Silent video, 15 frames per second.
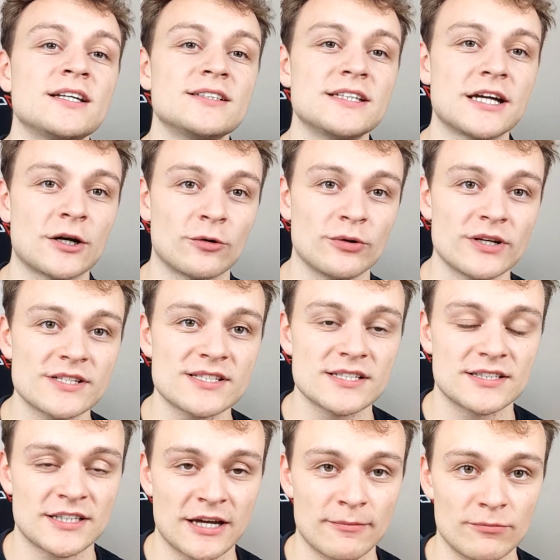decrease
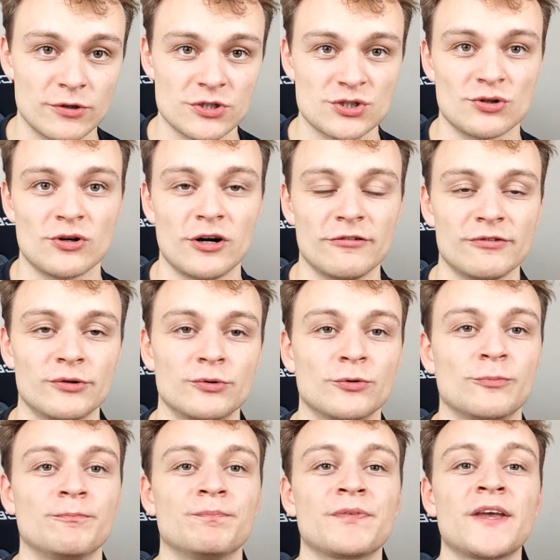the temperature of a
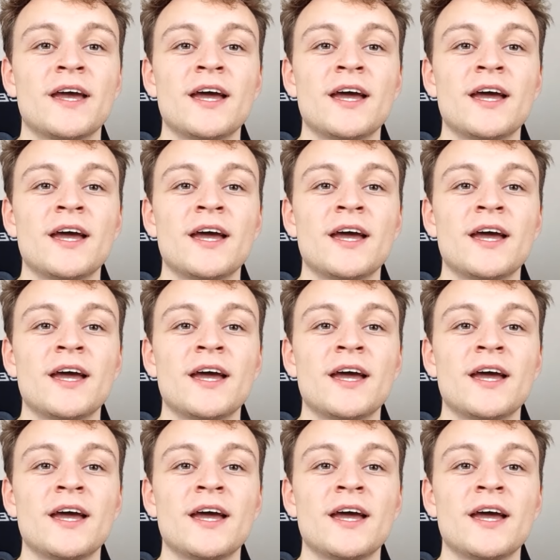room.